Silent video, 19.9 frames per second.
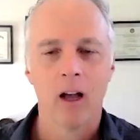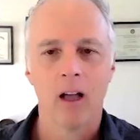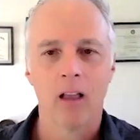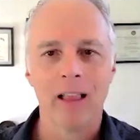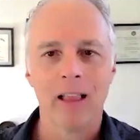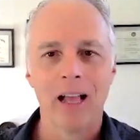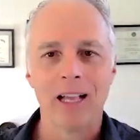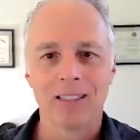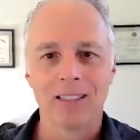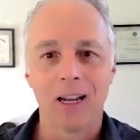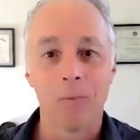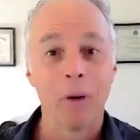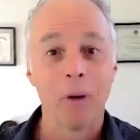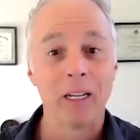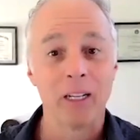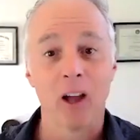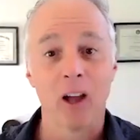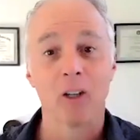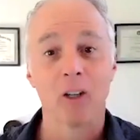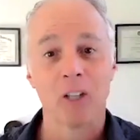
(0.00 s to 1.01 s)
Last night
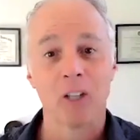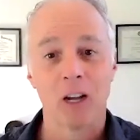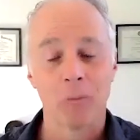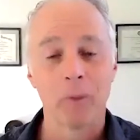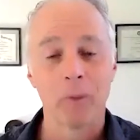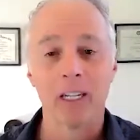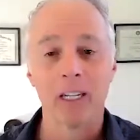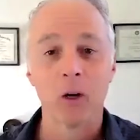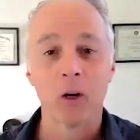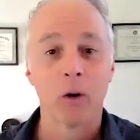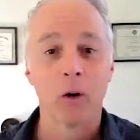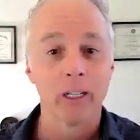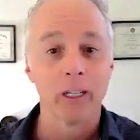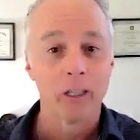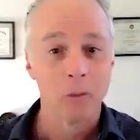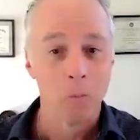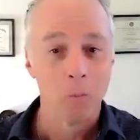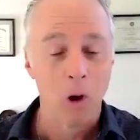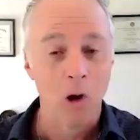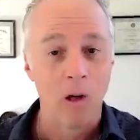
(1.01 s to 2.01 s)
my daughter talked me into going
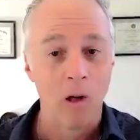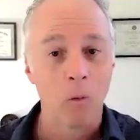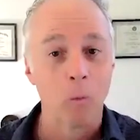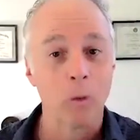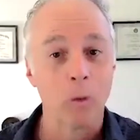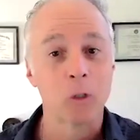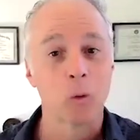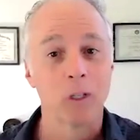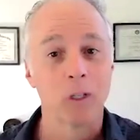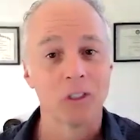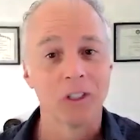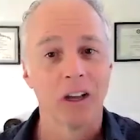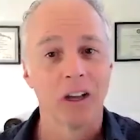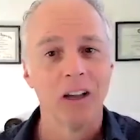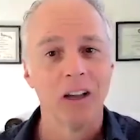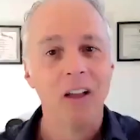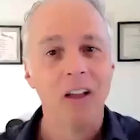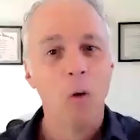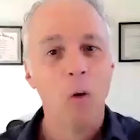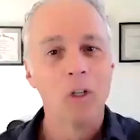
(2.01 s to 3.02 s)
to the mall, which was
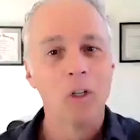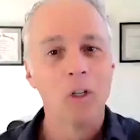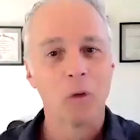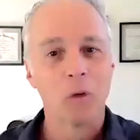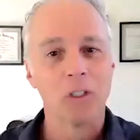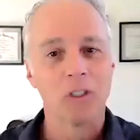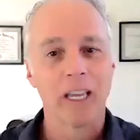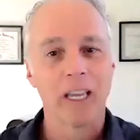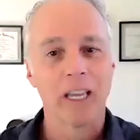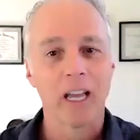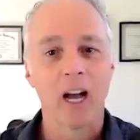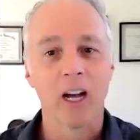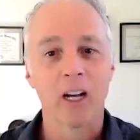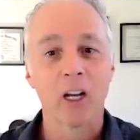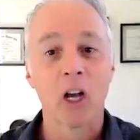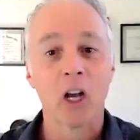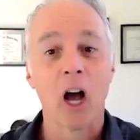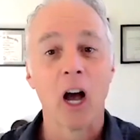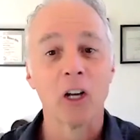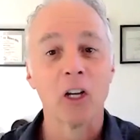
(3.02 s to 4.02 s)

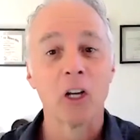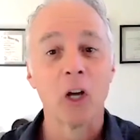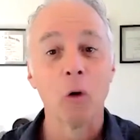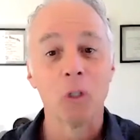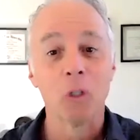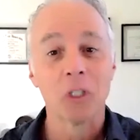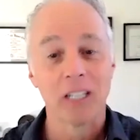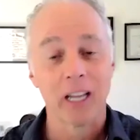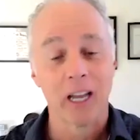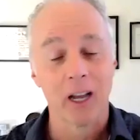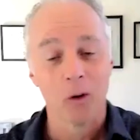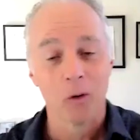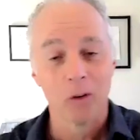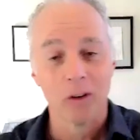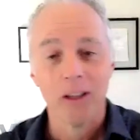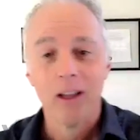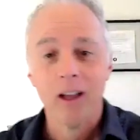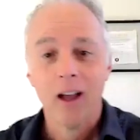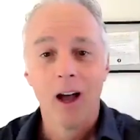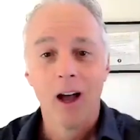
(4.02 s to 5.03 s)
a ghost
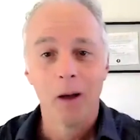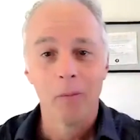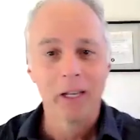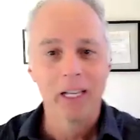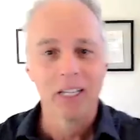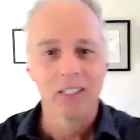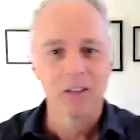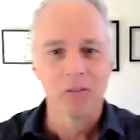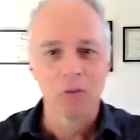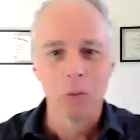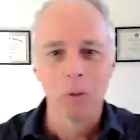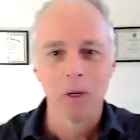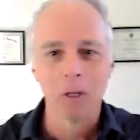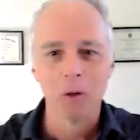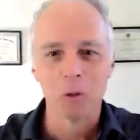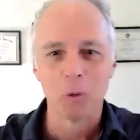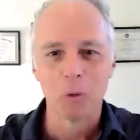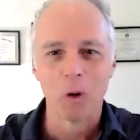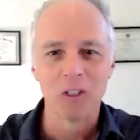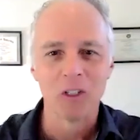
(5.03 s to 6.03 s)
town because everybody
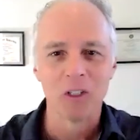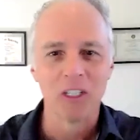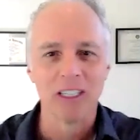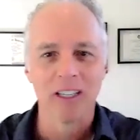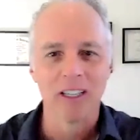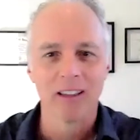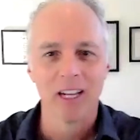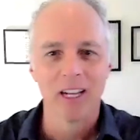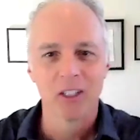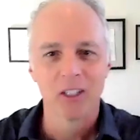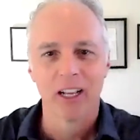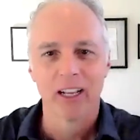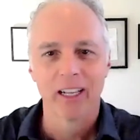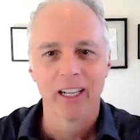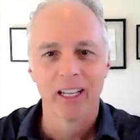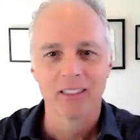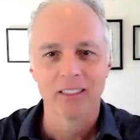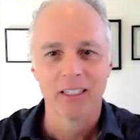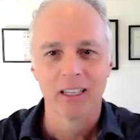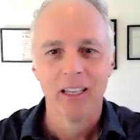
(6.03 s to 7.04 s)
was watching the election, I
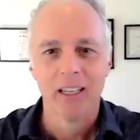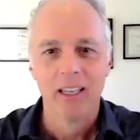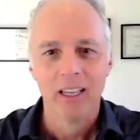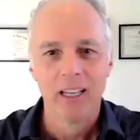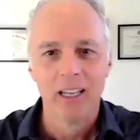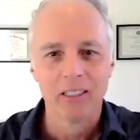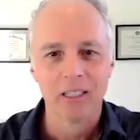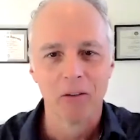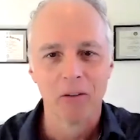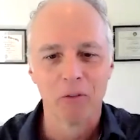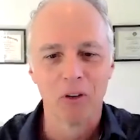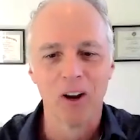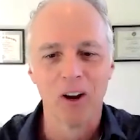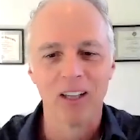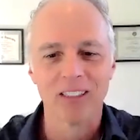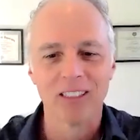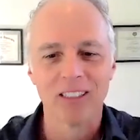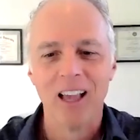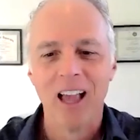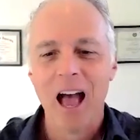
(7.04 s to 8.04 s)
guess, except for
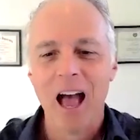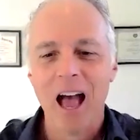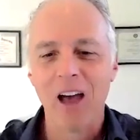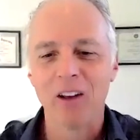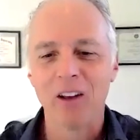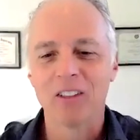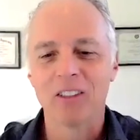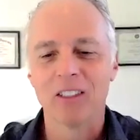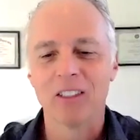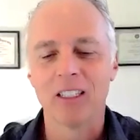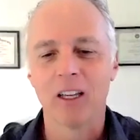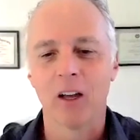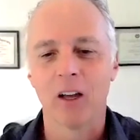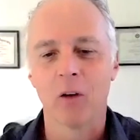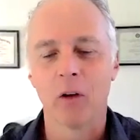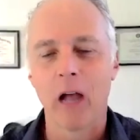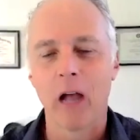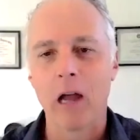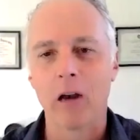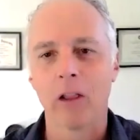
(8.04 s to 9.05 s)
us. How do
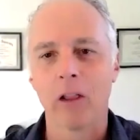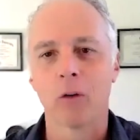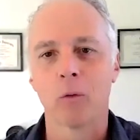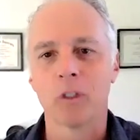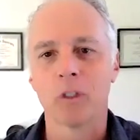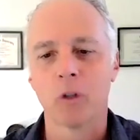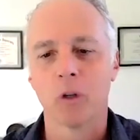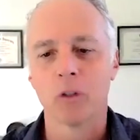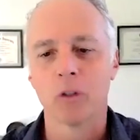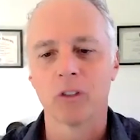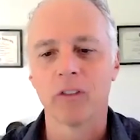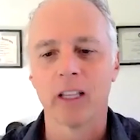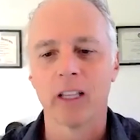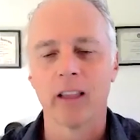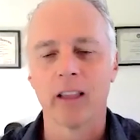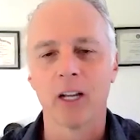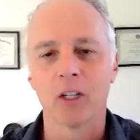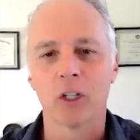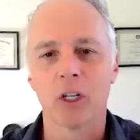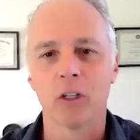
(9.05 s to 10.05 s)
the results of the
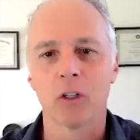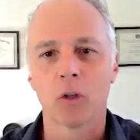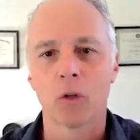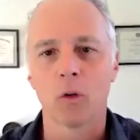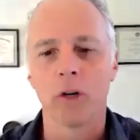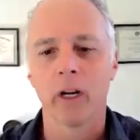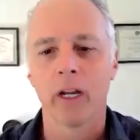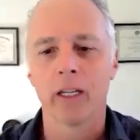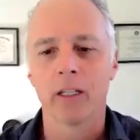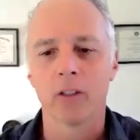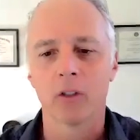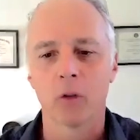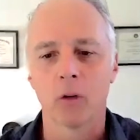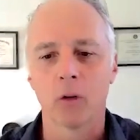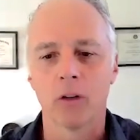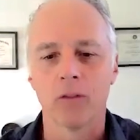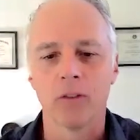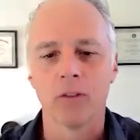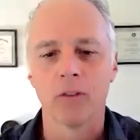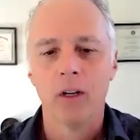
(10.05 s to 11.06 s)
election create
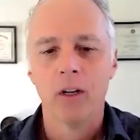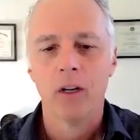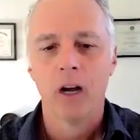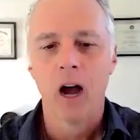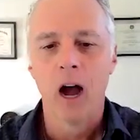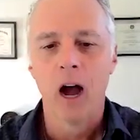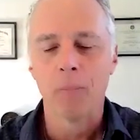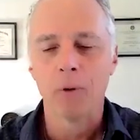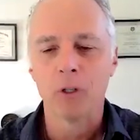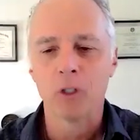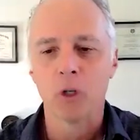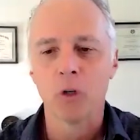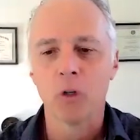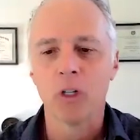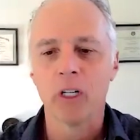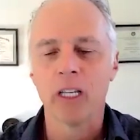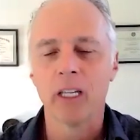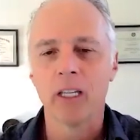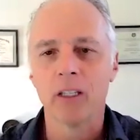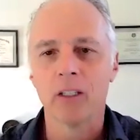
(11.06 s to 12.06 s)
sort of
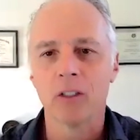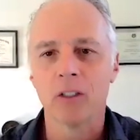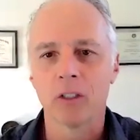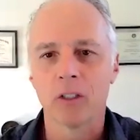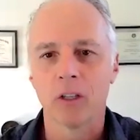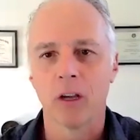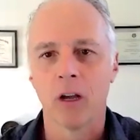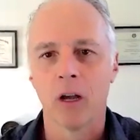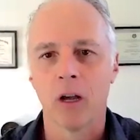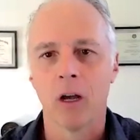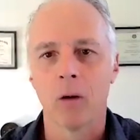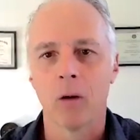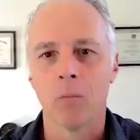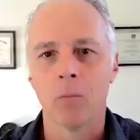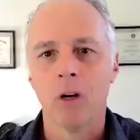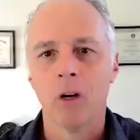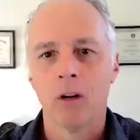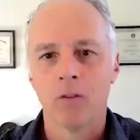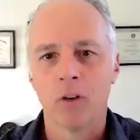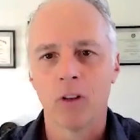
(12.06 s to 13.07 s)
opportunities
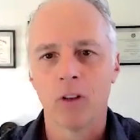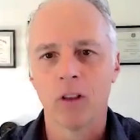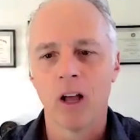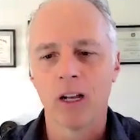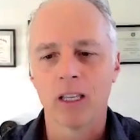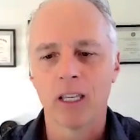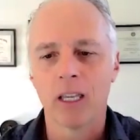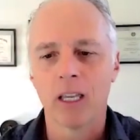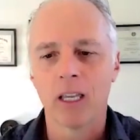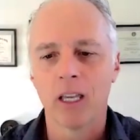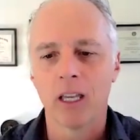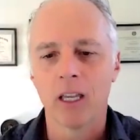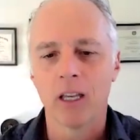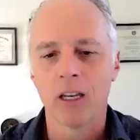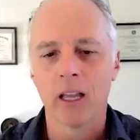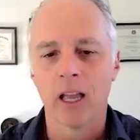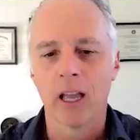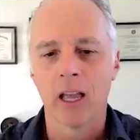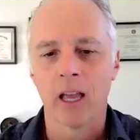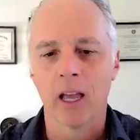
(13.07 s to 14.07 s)
for
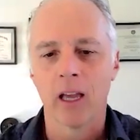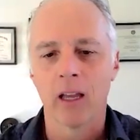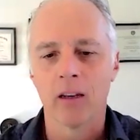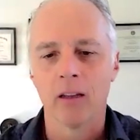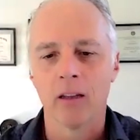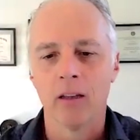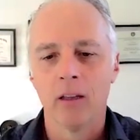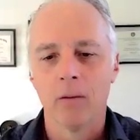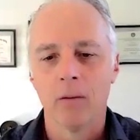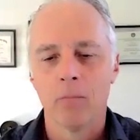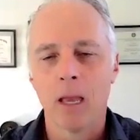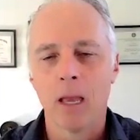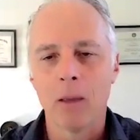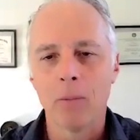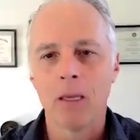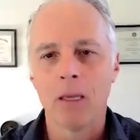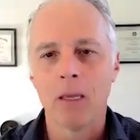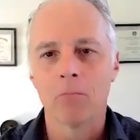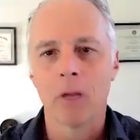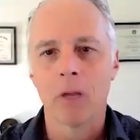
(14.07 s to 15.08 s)
Lockheed, and
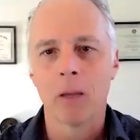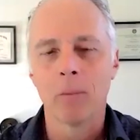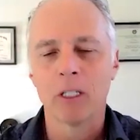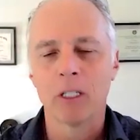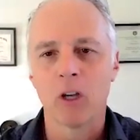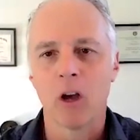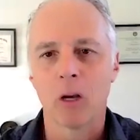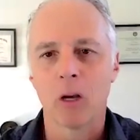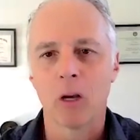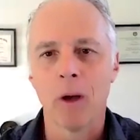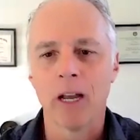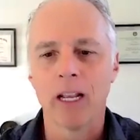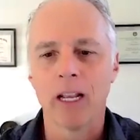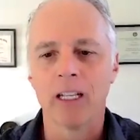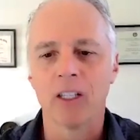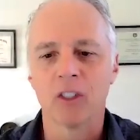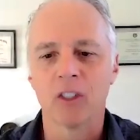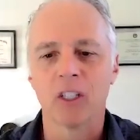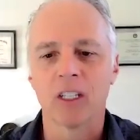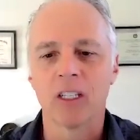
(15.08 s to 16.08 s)
maybe talk about
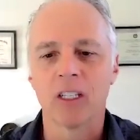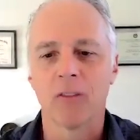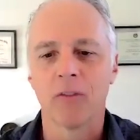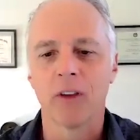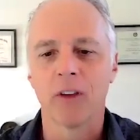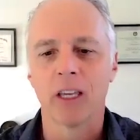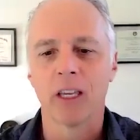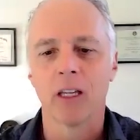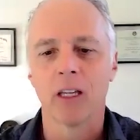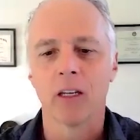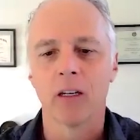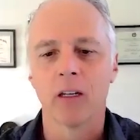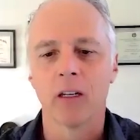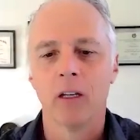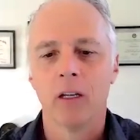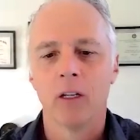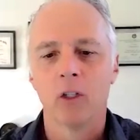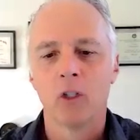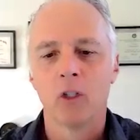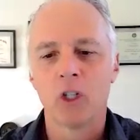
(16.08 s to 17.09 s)
any significant
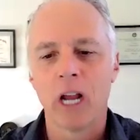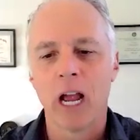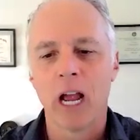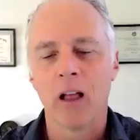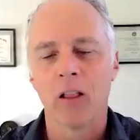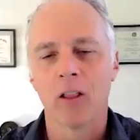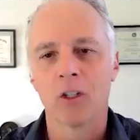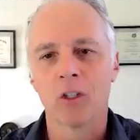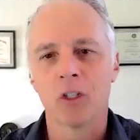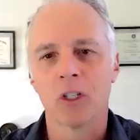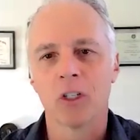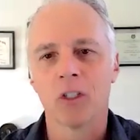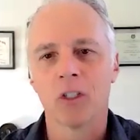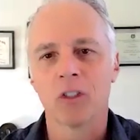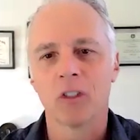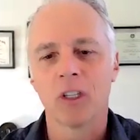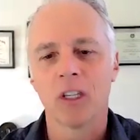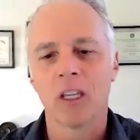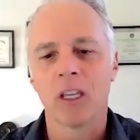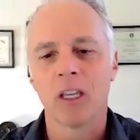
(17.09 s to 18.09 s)

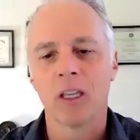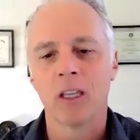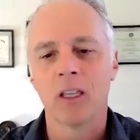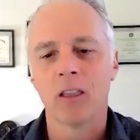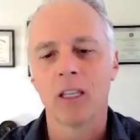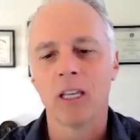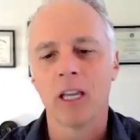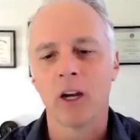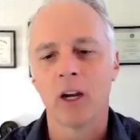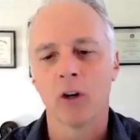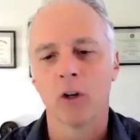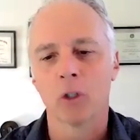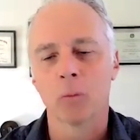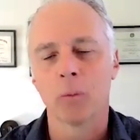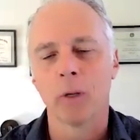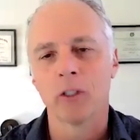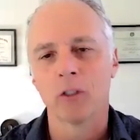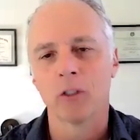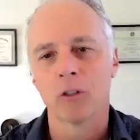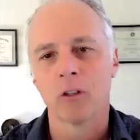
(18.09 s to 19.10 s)
challenges in the
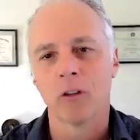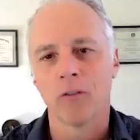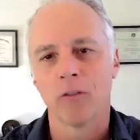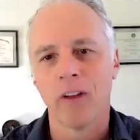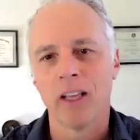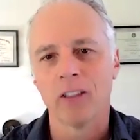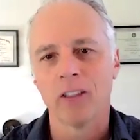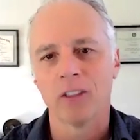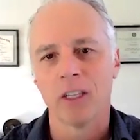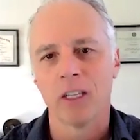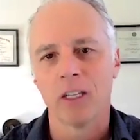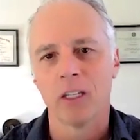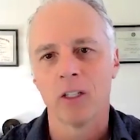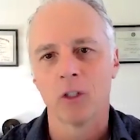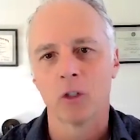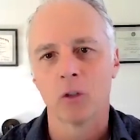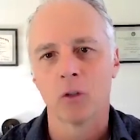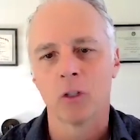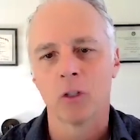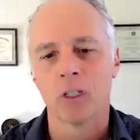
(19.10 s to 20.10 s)
aerospace or defense
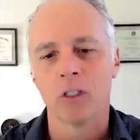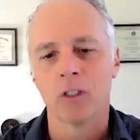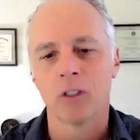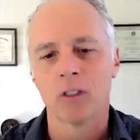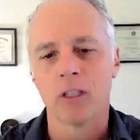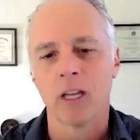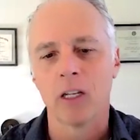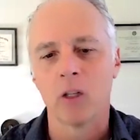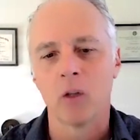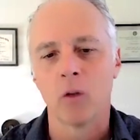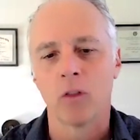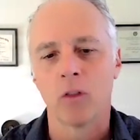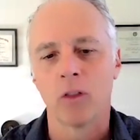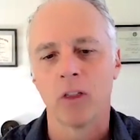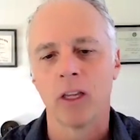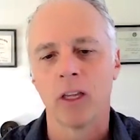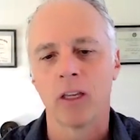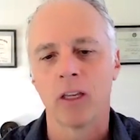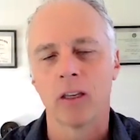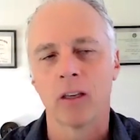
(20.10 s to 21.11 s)
industries that you
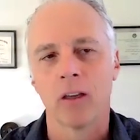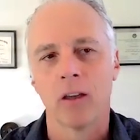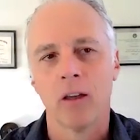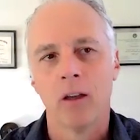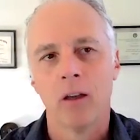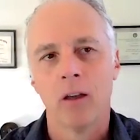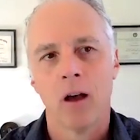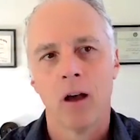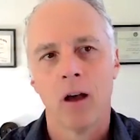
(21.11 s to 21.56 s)
think